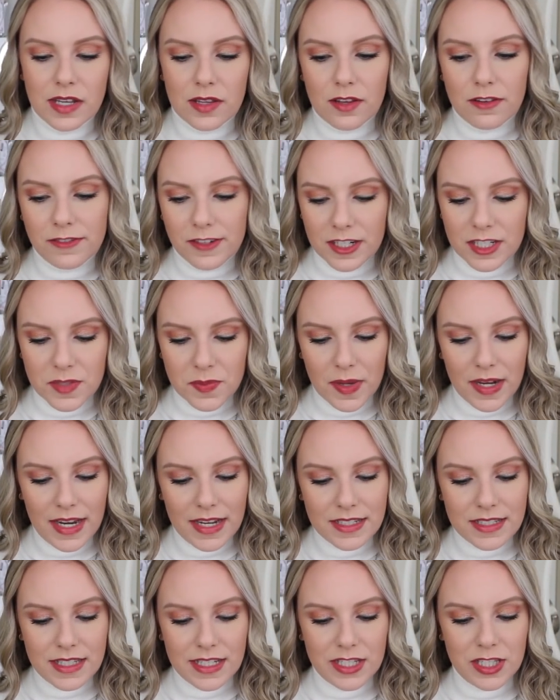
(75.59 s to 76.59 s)
So the first one
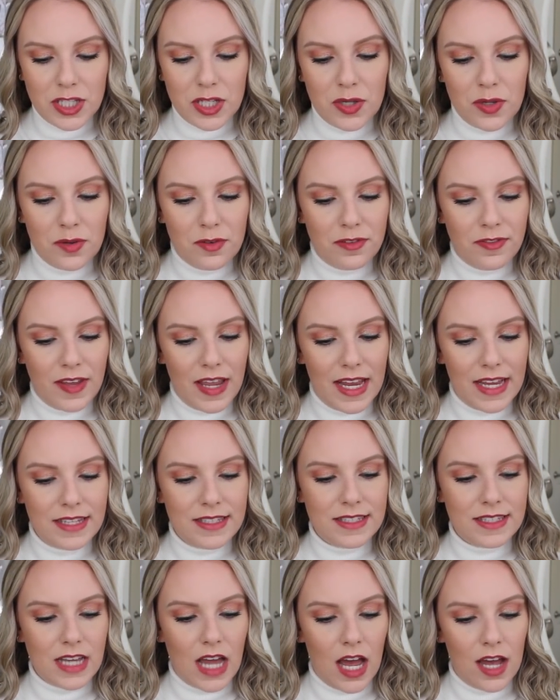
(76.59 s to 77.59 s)
is the Too Faced